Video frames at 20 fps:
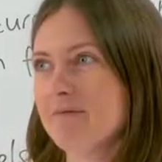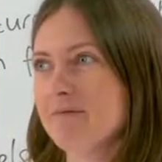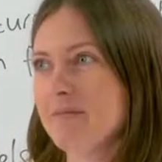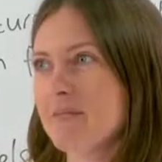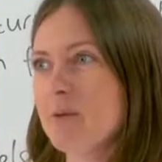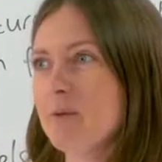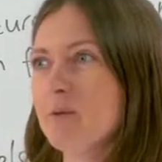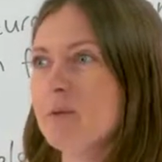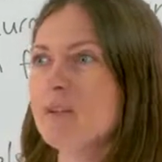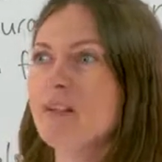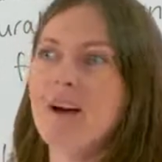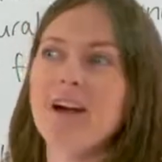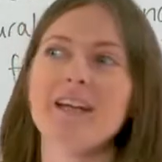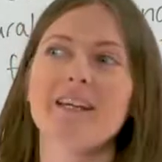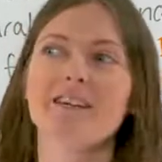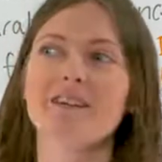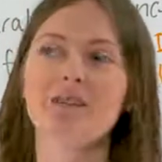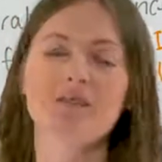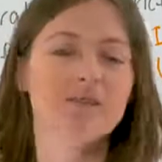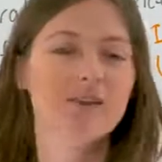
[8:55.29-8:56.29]
you'd
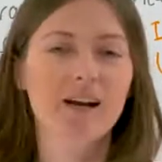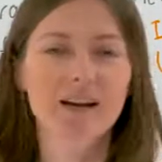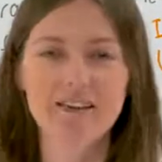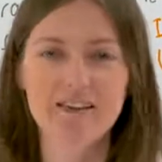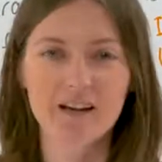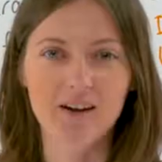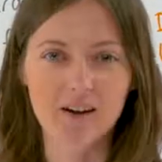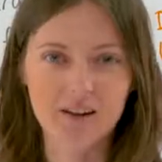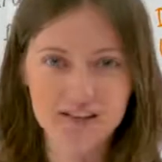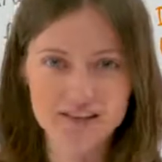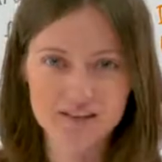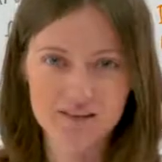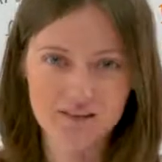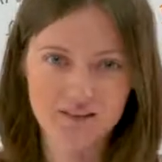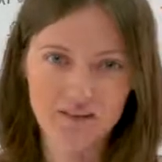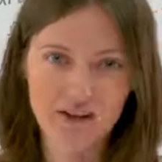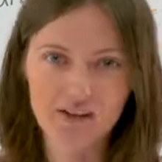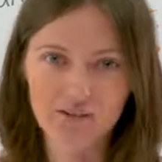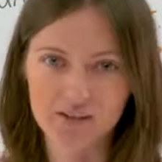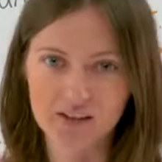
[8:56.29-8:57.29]
like that idea
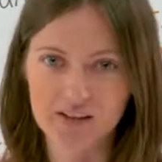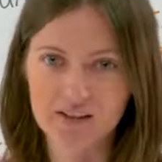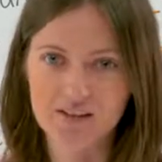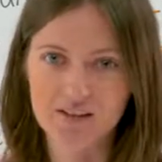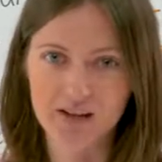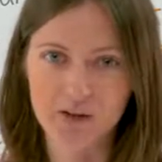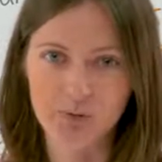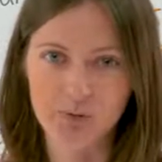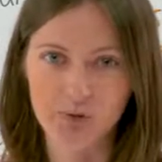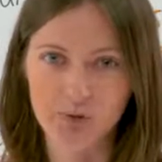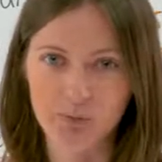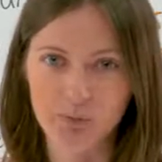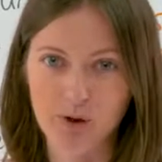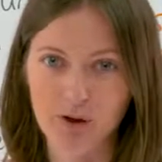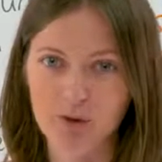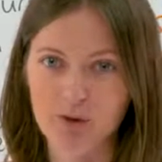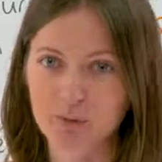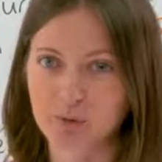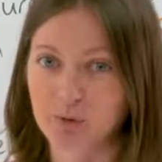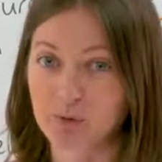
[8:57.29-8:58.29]
of having a separate
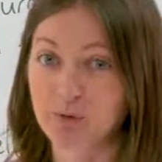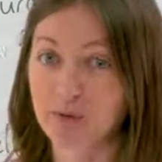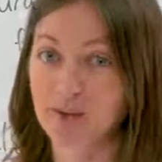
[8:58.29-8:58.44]
passport,